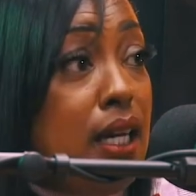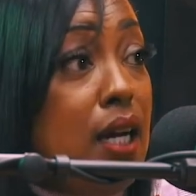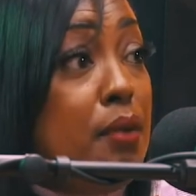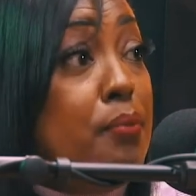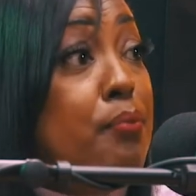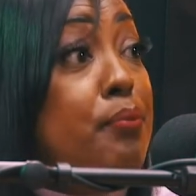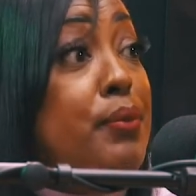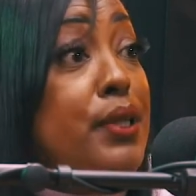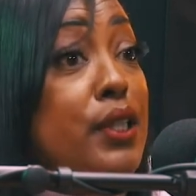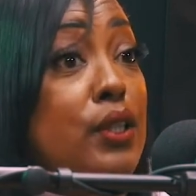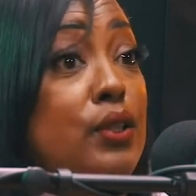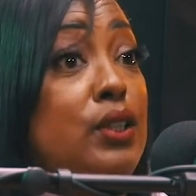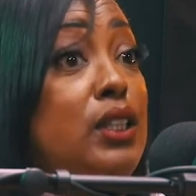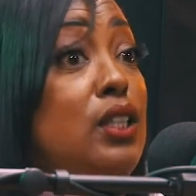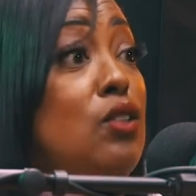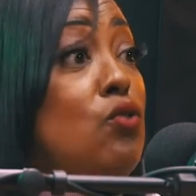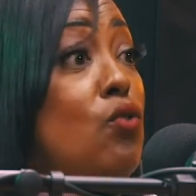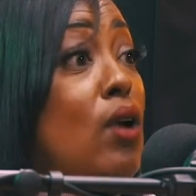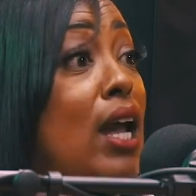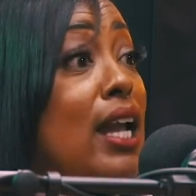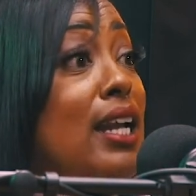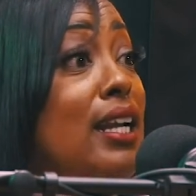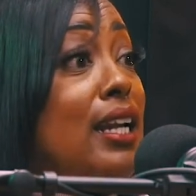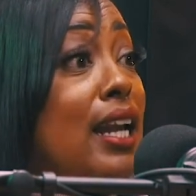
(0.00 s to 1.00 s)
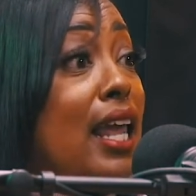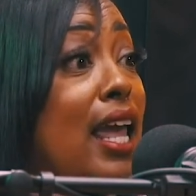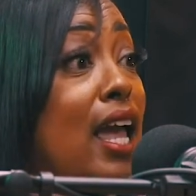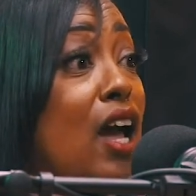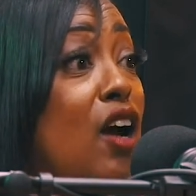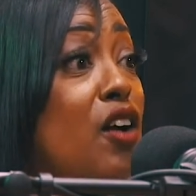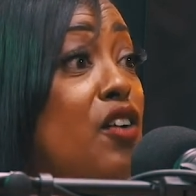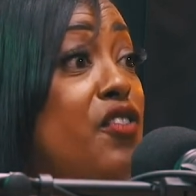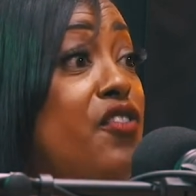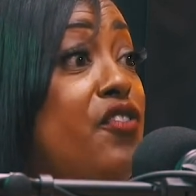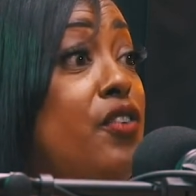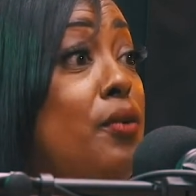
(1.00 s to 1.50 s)
I'm building right
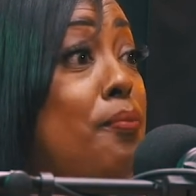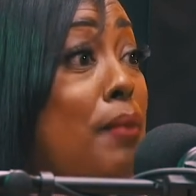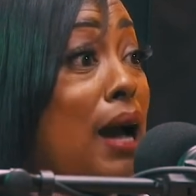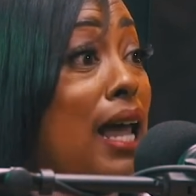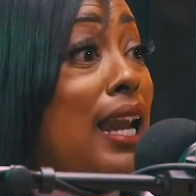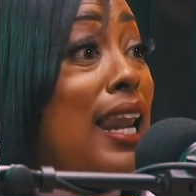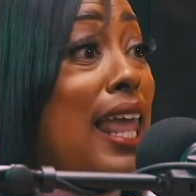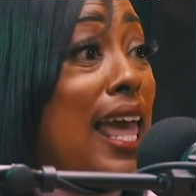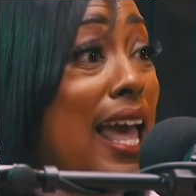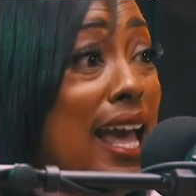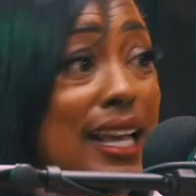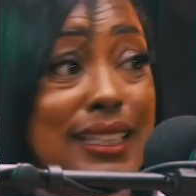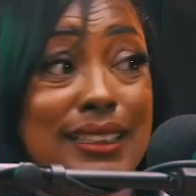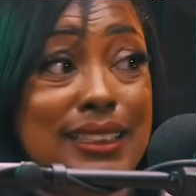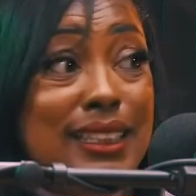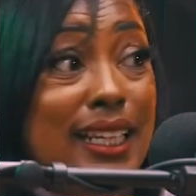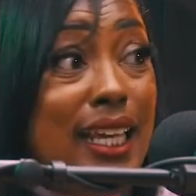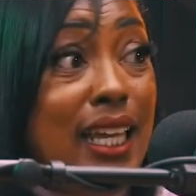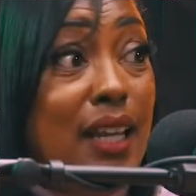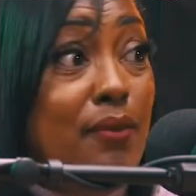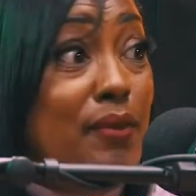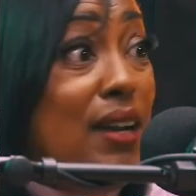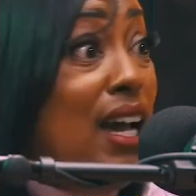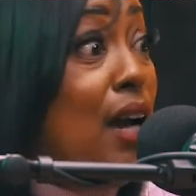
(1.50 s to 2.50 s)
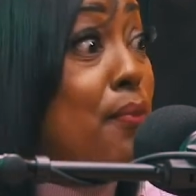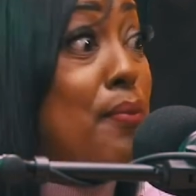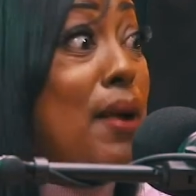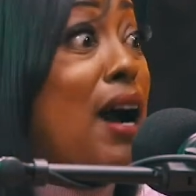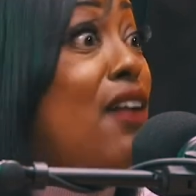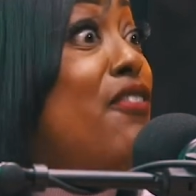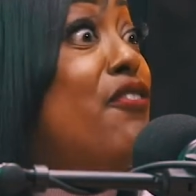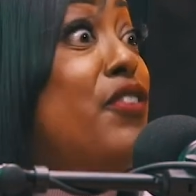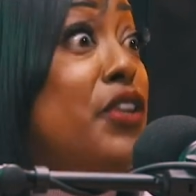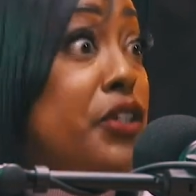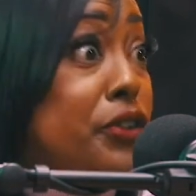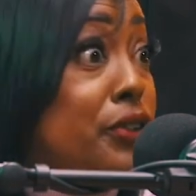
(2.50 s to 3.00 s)
now for my last name, not my
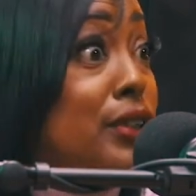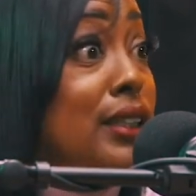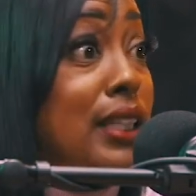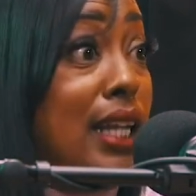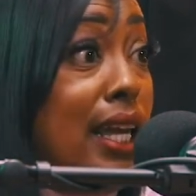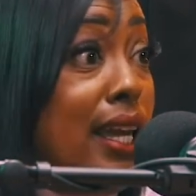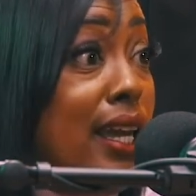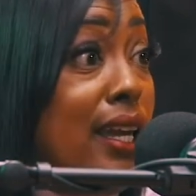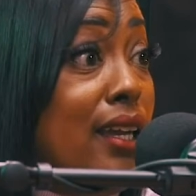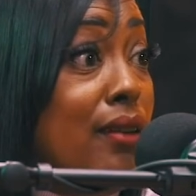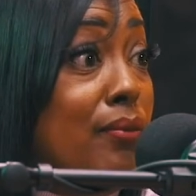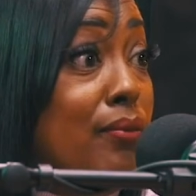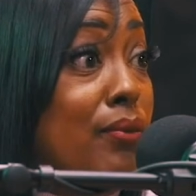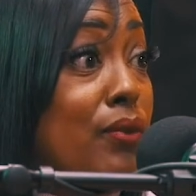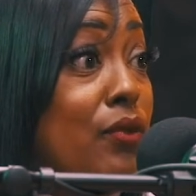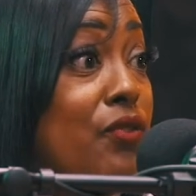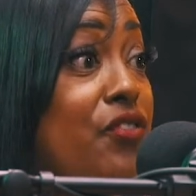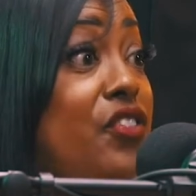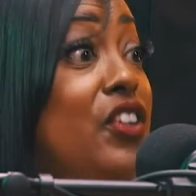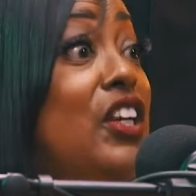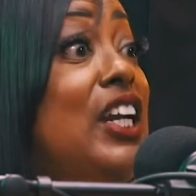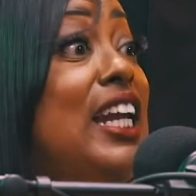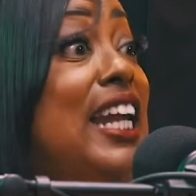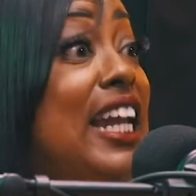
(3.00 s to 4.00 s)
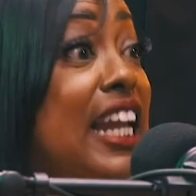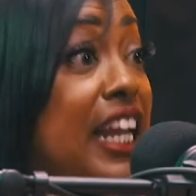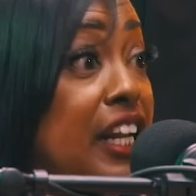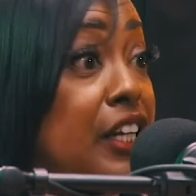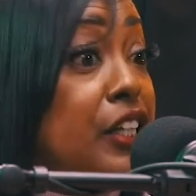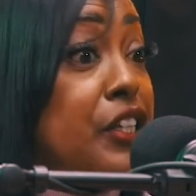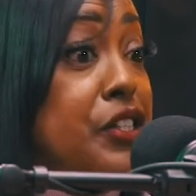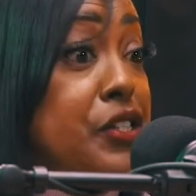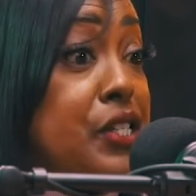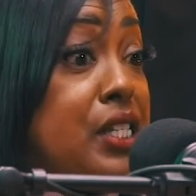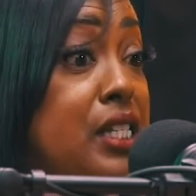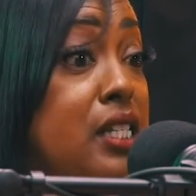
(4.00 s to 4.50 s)
first name, for
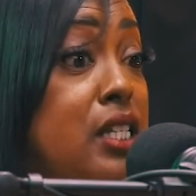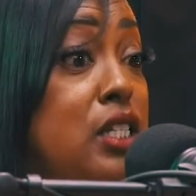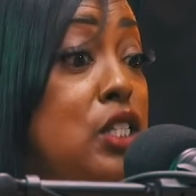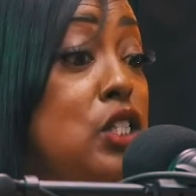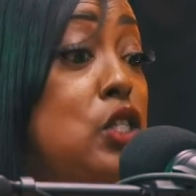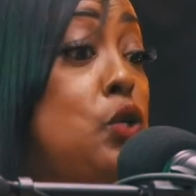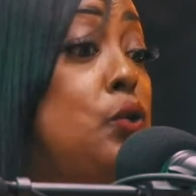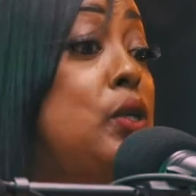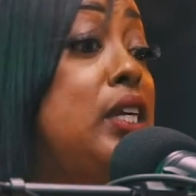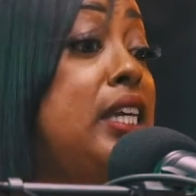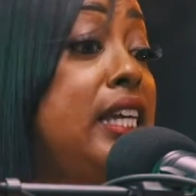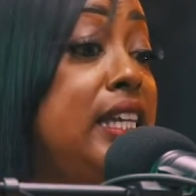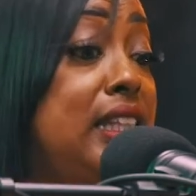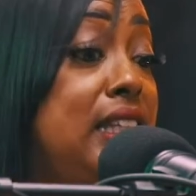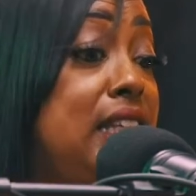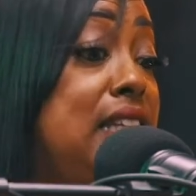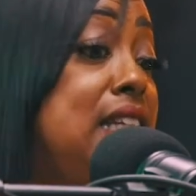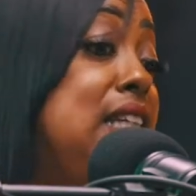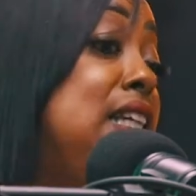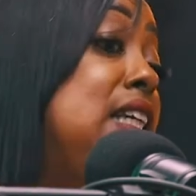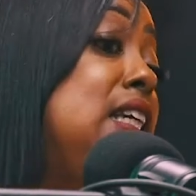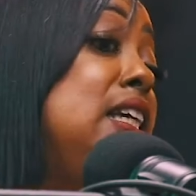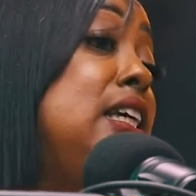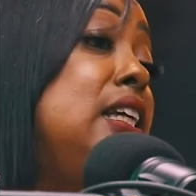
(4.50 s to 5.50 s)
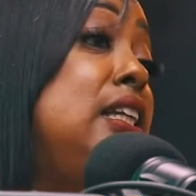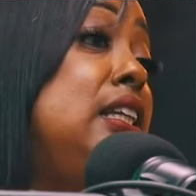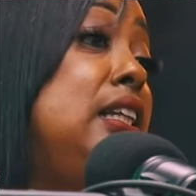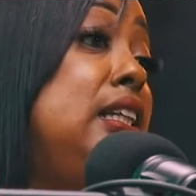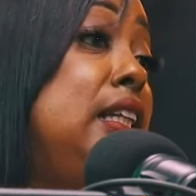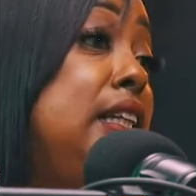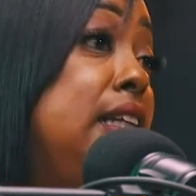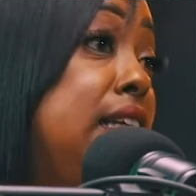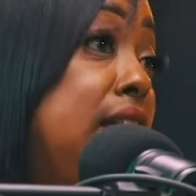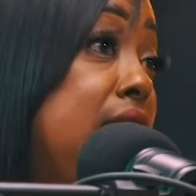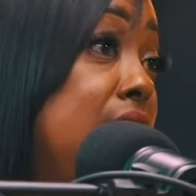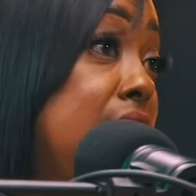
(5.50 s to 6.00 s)
Anderson. So Kennedy
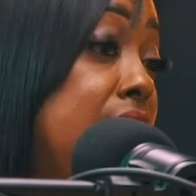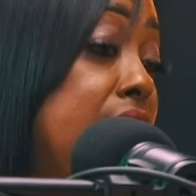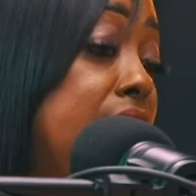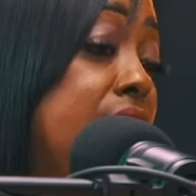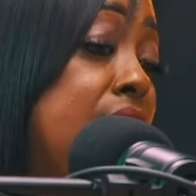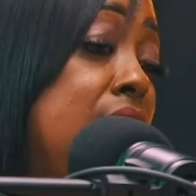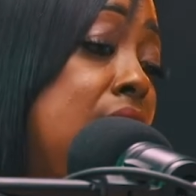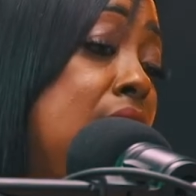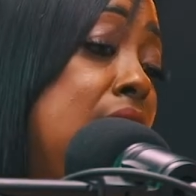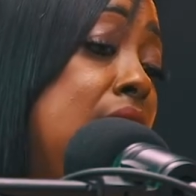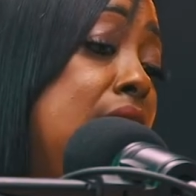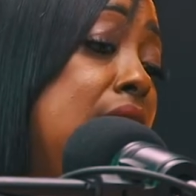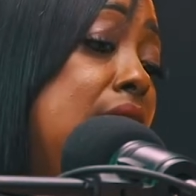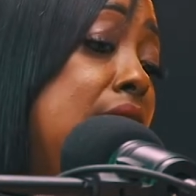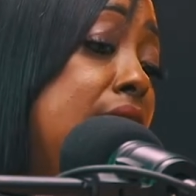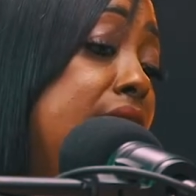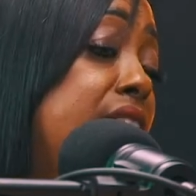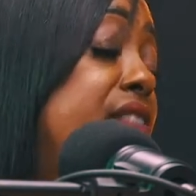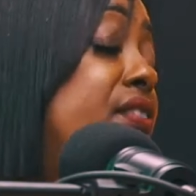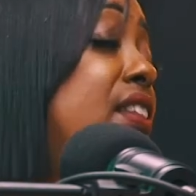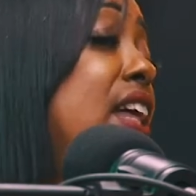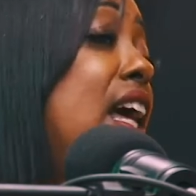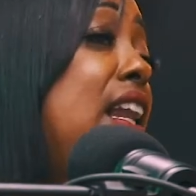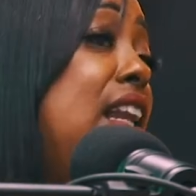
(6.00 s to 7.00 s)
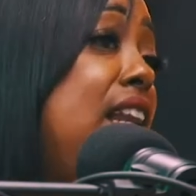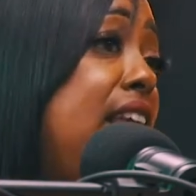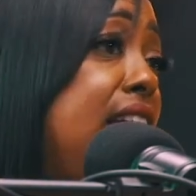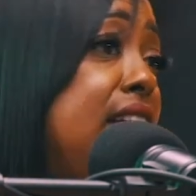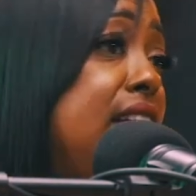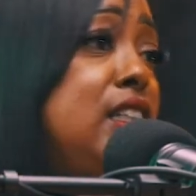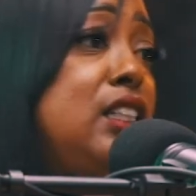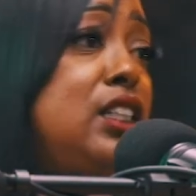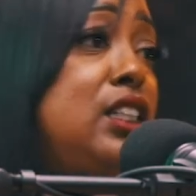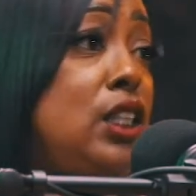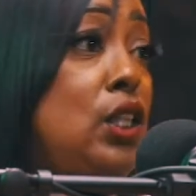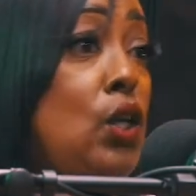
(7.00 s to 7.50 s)
can leave, live that
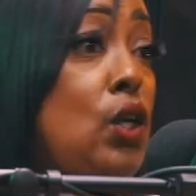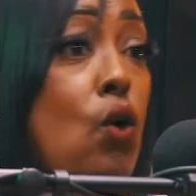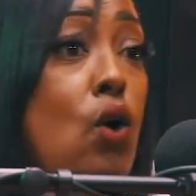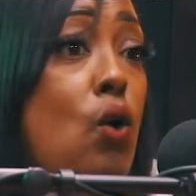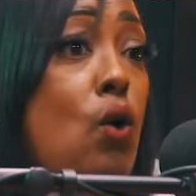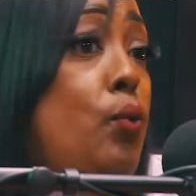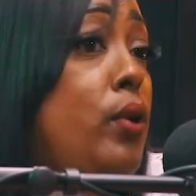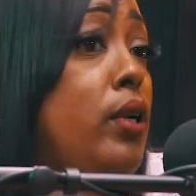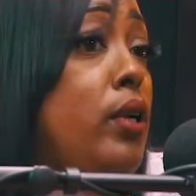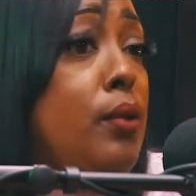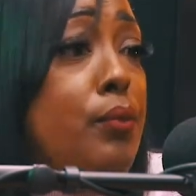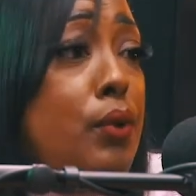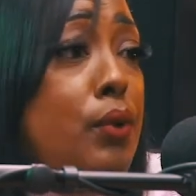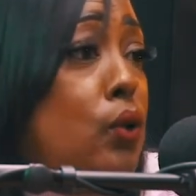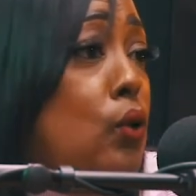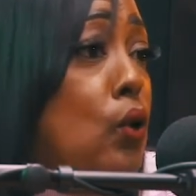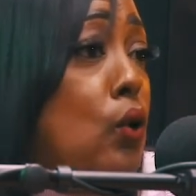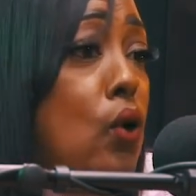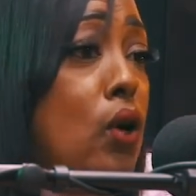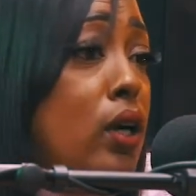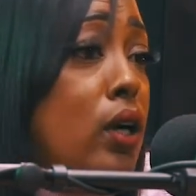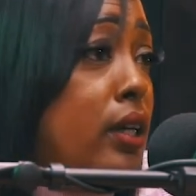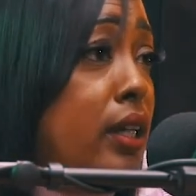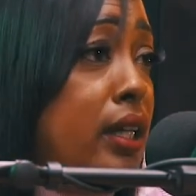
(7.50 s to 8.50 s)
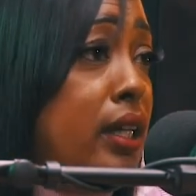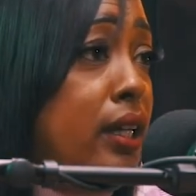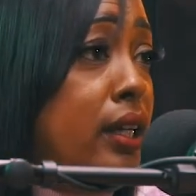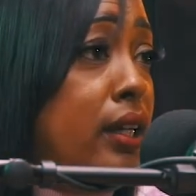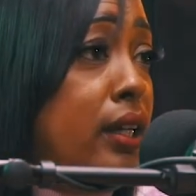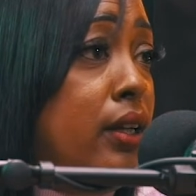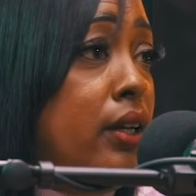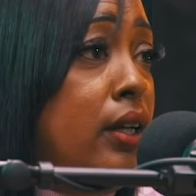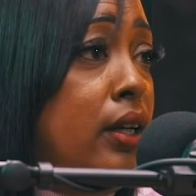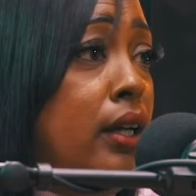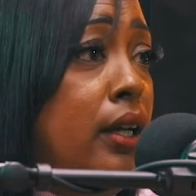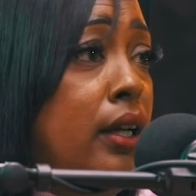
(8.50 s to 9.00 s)
legacy on when I'm no longer here.